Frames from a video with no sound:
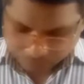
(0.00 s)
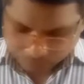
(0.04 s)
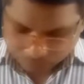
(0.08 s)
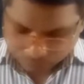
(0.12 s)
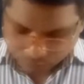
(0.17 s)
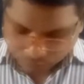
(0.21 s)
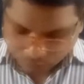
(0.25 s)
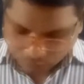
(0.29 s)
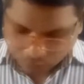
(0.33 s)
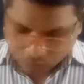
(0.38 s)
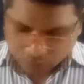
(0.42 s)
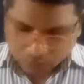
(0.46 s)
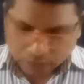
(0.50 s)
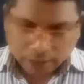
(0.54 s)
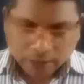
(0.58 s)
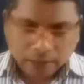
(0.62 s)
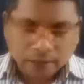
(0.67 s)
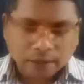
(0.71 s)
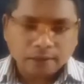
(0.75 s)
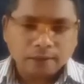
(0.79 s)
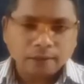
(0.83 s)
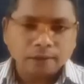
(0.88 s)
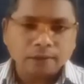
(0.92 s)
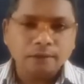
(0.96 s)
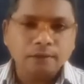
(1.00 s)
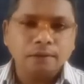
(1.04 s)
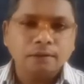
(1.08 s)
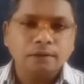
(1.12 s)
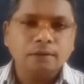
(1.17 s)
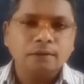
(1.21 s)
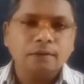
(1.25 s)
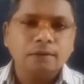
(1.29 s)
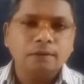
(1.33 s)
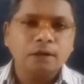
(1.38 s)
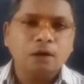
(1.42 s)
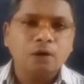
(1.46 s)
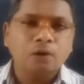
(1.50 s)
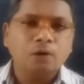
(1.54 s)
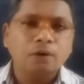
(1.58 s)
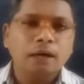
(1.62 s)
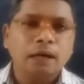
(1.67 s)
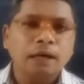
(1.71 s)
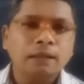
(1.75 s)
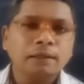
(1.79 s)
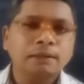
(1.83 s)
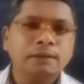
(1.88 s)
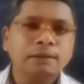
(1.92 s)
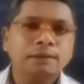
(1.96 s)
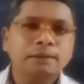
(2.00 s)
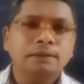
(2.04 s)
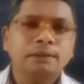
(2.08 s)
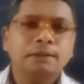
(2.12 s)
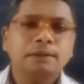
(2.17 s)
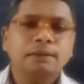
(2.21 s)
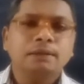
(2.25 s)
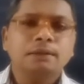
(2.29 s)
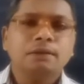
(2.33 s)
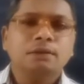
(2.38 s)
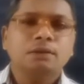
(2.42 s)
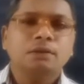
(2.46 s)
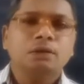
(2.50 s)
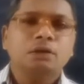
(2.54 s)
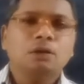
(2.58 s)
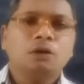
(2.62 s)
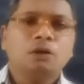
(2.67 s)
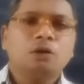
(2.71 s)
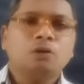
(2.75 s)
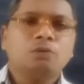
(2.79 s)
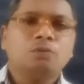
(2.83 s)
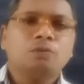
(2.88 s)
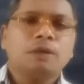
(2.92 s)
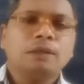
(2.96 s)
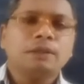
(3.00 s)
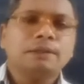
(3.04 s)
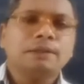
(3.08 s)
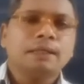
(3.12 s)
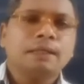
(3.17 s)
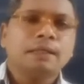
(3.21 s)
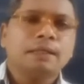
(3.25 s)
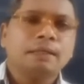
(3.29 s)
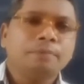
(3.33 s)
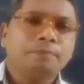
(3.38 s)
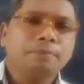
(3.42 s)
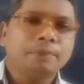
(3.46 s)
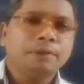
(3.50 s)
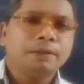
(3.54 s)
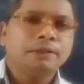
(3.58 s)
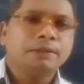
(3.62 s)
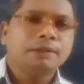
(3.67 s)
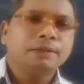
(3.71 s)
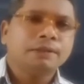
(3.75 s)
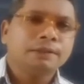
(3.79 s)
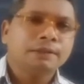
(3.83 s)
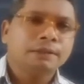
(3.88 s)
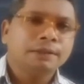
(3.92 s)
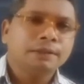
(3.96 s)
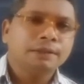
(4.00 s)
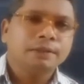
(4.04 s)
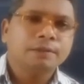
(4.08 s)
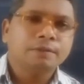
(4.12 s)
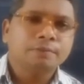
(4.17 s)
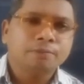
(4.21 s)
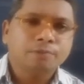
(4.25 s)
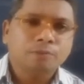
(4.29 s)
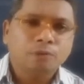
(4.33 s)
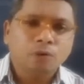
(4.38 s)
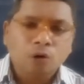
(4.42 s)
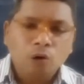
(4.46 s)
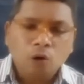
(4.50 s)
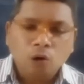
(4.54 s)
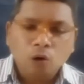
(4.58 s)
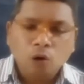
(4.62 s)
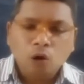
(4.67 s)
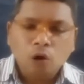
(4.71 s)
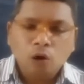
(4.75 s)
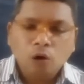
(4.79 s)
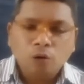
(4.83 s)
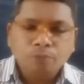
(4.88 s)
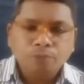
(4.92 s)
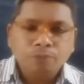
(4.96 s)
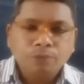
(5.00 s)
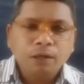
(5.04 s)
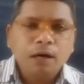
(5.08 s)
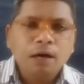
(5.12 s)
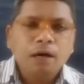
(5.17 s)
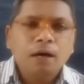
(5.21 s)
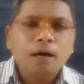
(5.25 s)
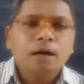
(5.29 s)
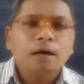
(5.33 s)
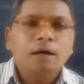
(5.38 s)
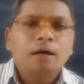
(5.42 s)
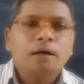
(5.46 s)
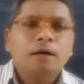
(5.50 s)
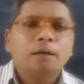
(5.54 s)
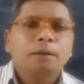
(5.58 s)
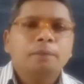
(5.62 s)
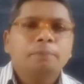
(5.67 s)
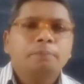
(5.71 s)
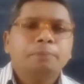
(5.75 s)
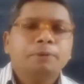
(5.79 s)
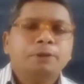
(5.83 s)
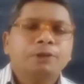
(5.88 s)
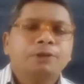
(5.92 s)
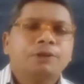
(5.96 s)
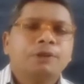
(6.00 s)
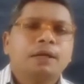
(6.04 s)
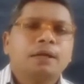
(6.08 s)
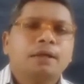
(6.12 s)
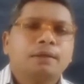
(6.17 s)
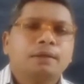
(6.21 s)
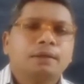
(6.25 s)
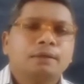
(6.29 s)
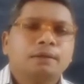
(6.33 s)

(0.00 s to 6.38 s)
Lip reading: Okay, now Gandhiji was the representative of the peasant.